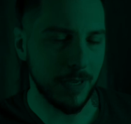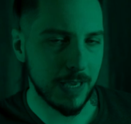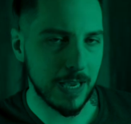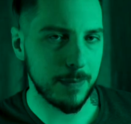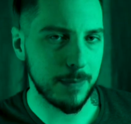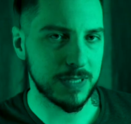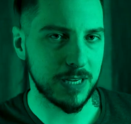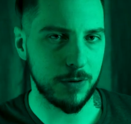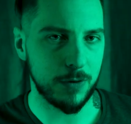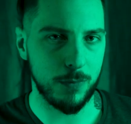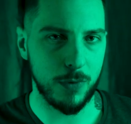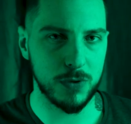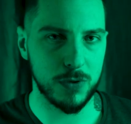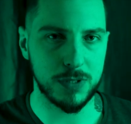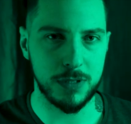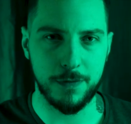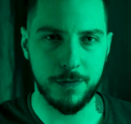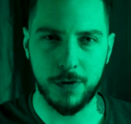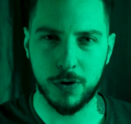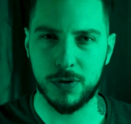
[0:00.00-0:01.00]
games are
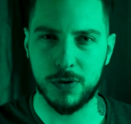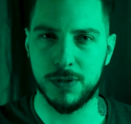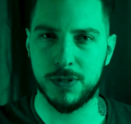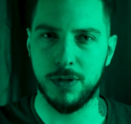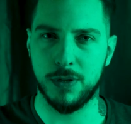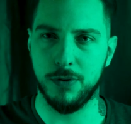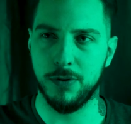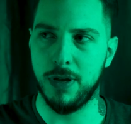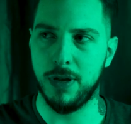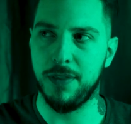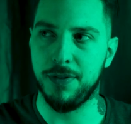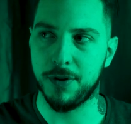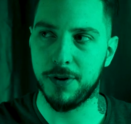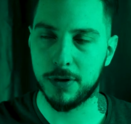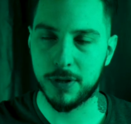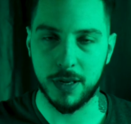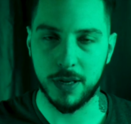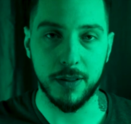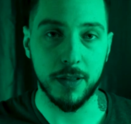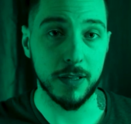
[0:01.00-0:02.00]
mostly focused on
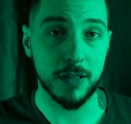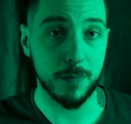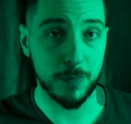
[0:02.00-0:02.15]
entertaining